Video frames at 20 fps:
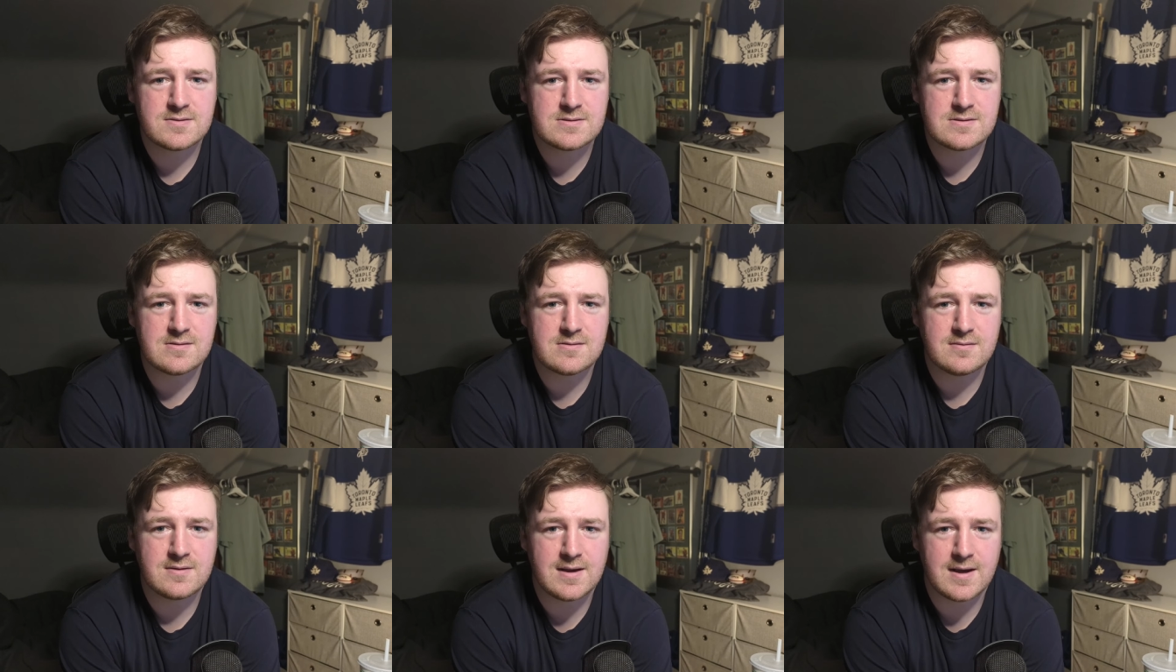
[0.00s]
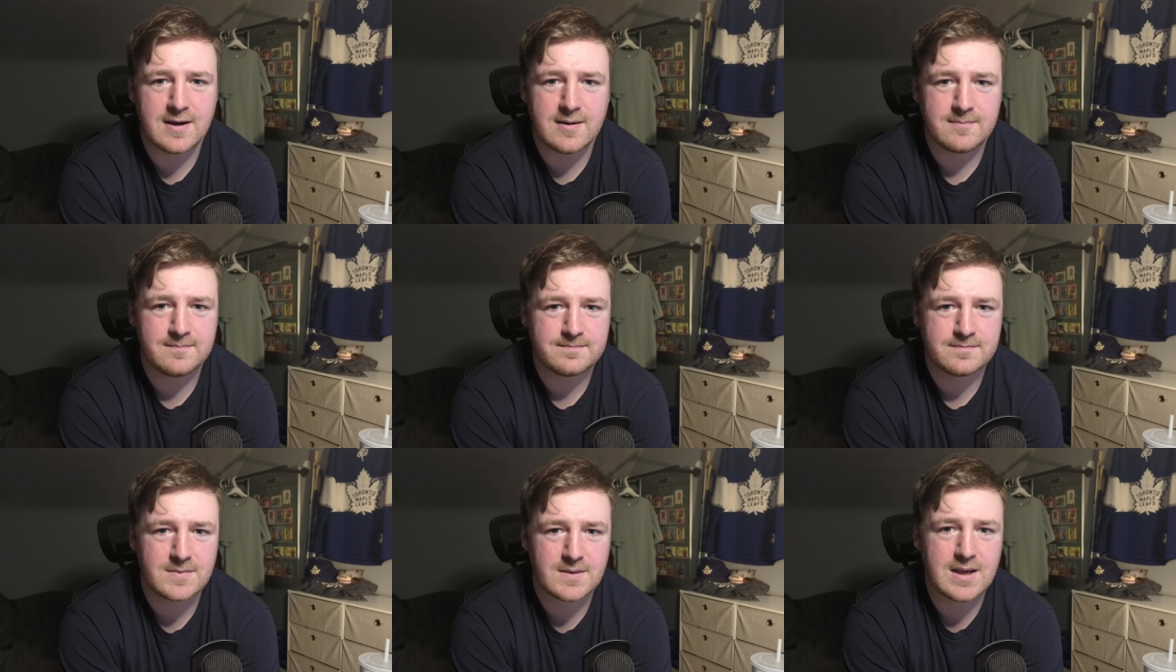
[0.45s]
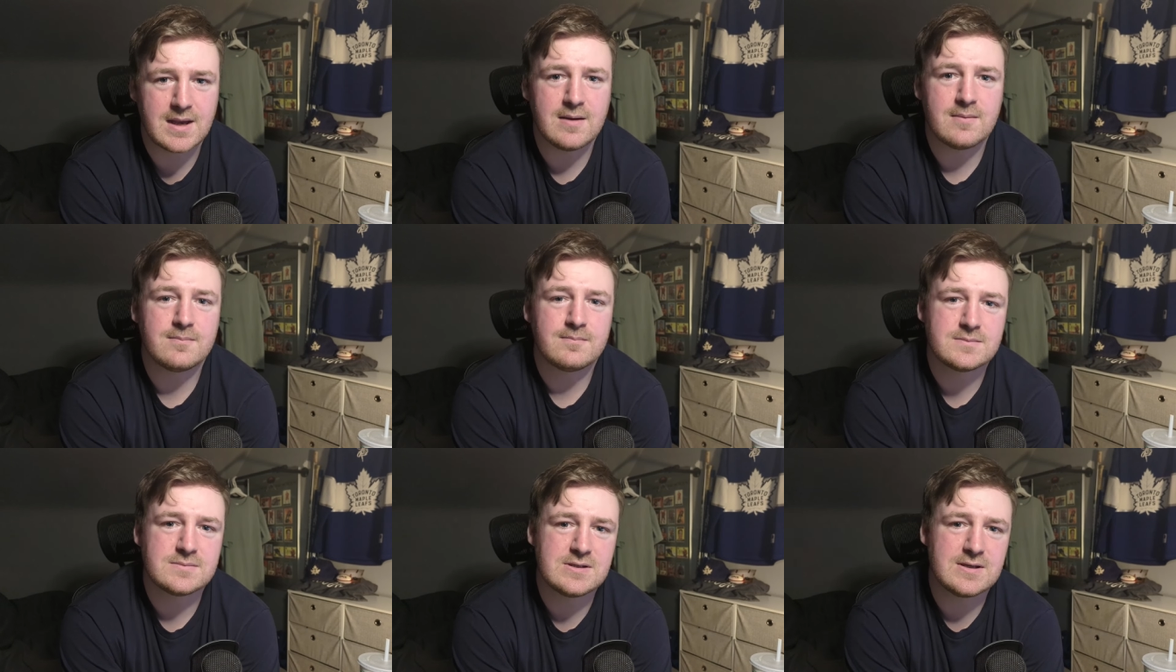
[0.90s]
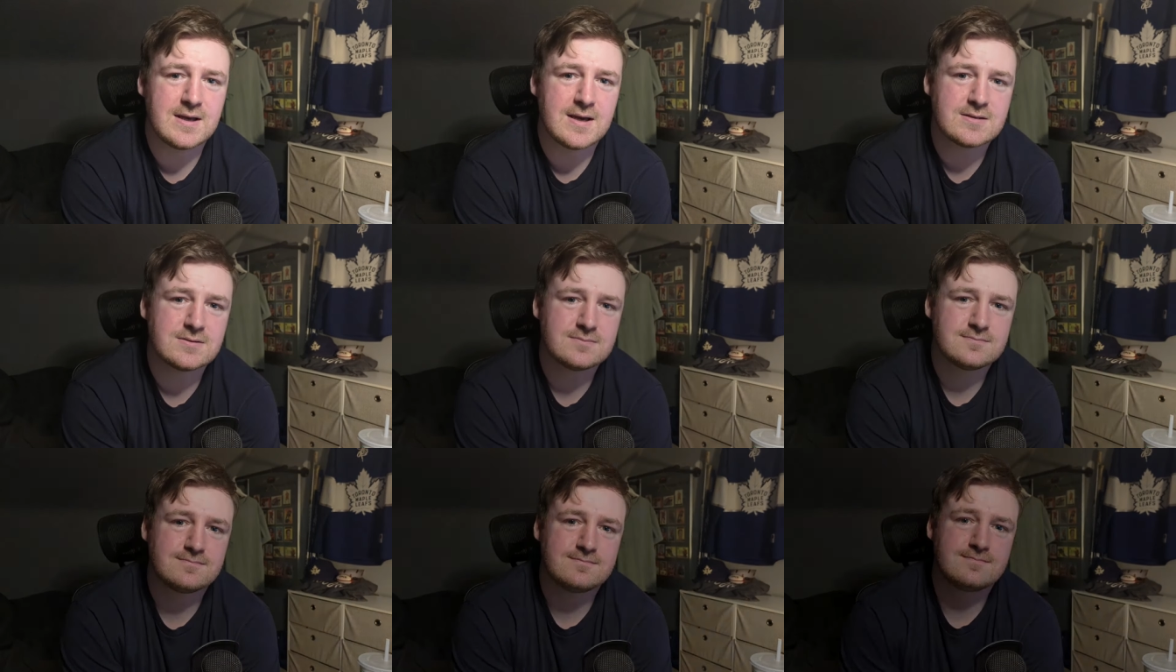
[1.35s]
So yeah. Okay. See you
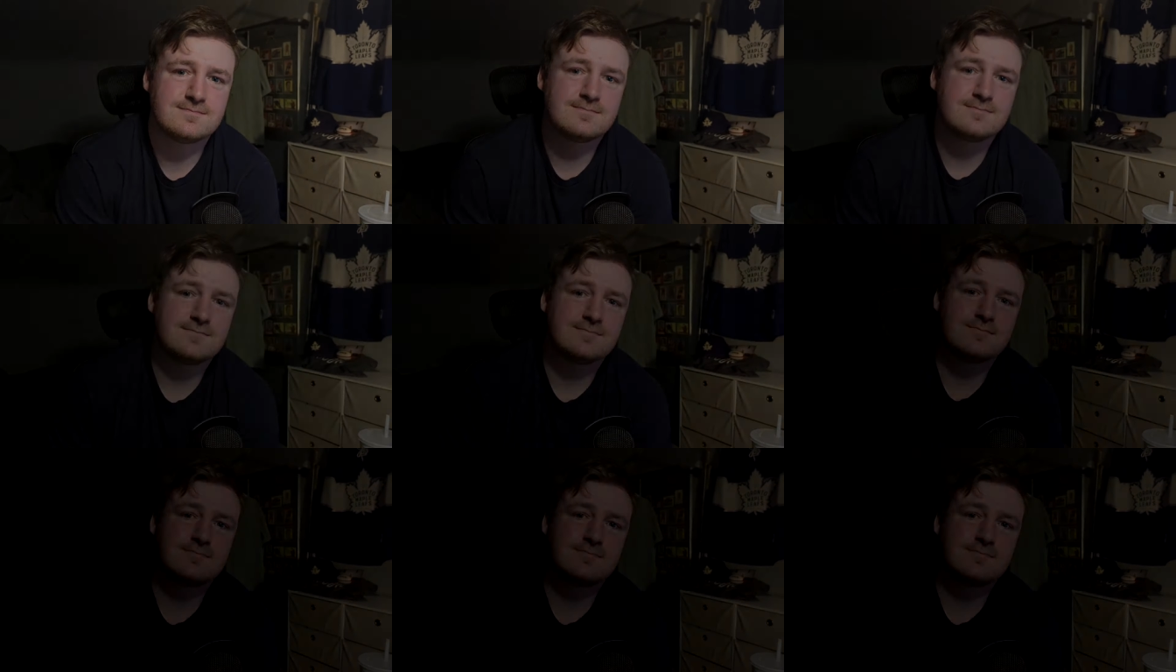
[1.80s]
guys.